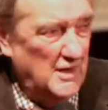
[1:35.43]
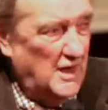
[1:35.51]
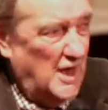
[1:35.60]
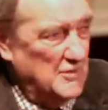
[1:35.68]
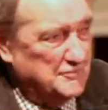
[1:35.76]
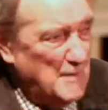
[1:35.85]

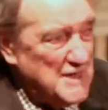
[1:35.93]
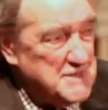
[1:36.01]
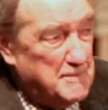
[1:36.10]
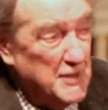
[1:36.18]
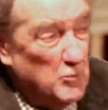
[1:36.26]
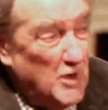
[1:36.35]
I was meant to
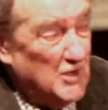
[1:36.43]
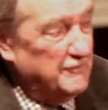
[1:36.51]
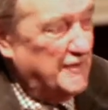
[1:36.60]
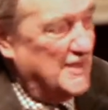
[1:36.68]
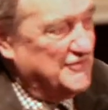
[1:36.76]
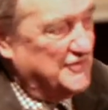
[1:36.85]
be a
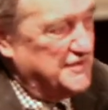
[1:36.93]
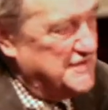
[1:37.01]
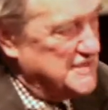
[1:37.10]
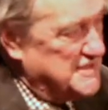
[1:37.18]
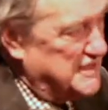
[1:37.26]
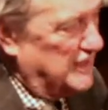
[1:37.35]
welfare
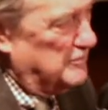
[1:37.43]
statistic,